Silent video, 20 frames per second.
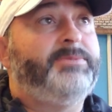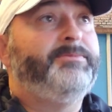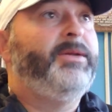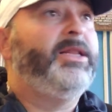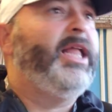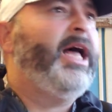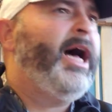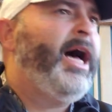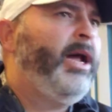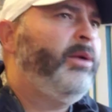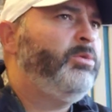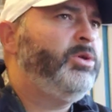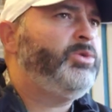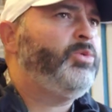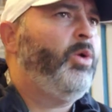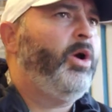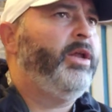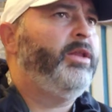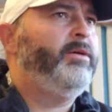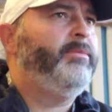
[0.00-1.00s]
Milan was
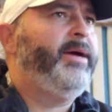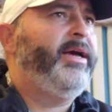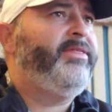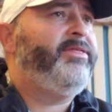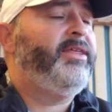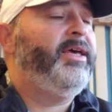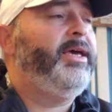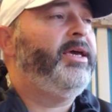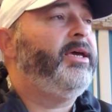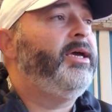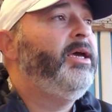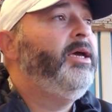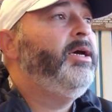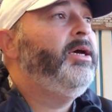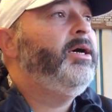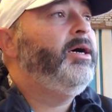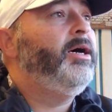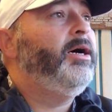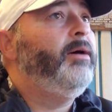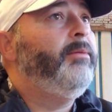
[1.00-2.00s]
one of them, I think,
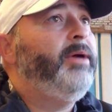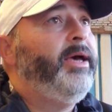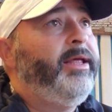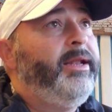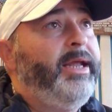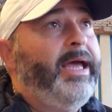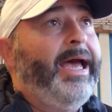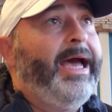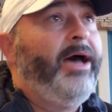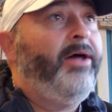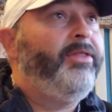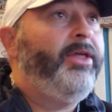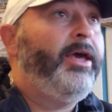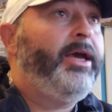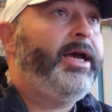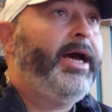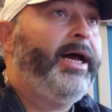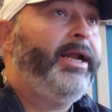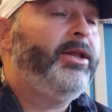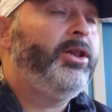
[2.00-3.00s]
and how they
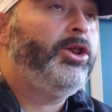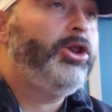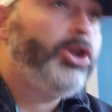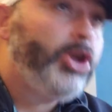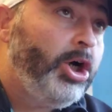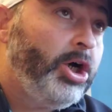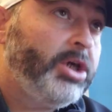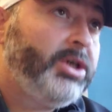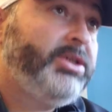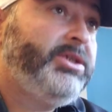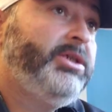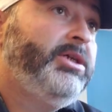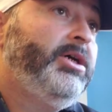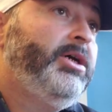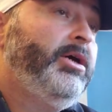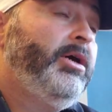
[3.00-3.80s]
kind of looked